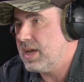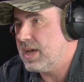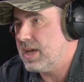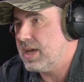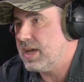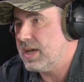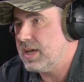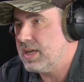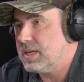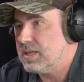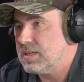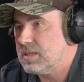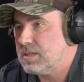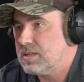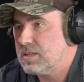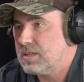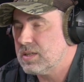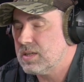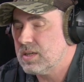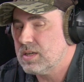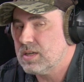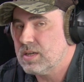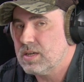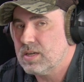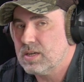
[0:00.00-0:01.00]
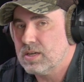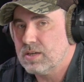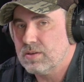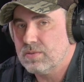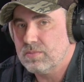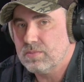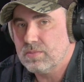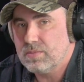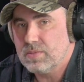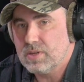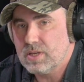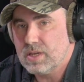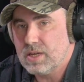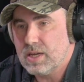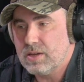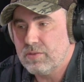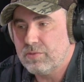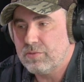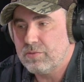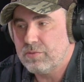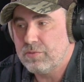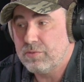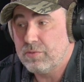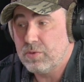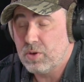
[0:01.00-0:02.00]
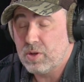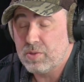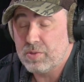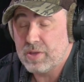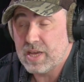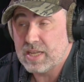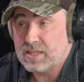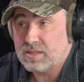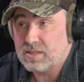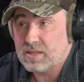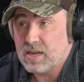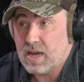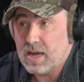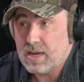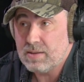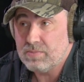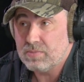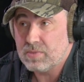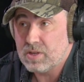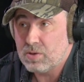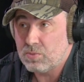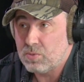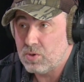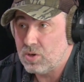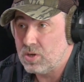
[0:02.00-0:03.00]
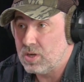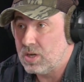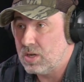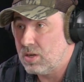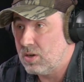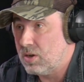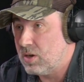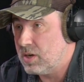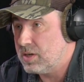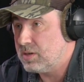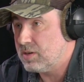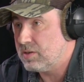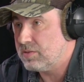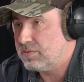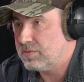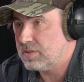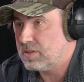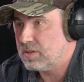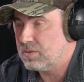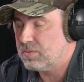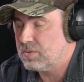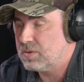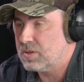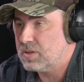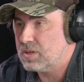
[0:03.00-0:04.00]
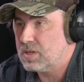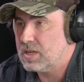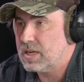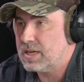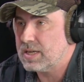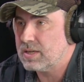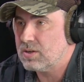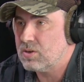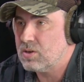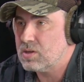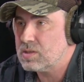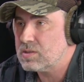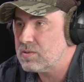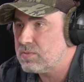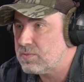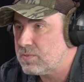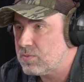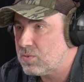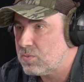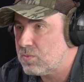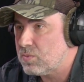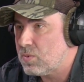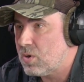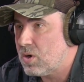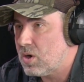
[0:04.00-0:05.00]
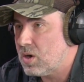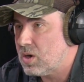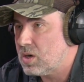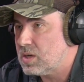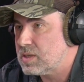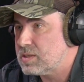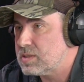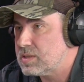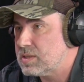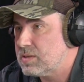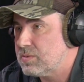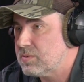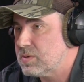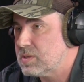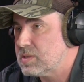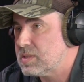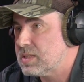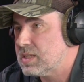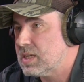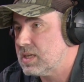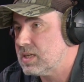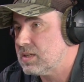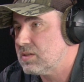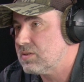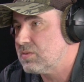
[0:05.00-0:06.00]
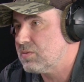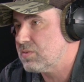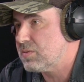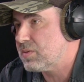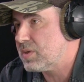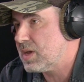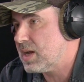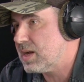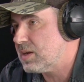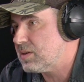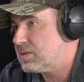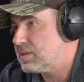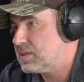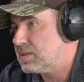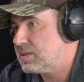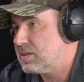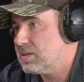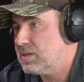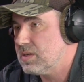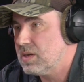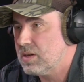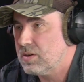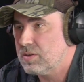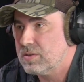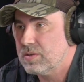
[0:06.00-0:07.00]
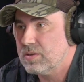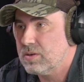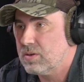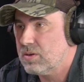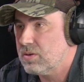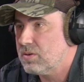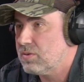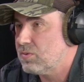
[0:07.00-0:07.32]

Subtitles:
and for that time there were like Kosovo wars. There was then 2000, the whole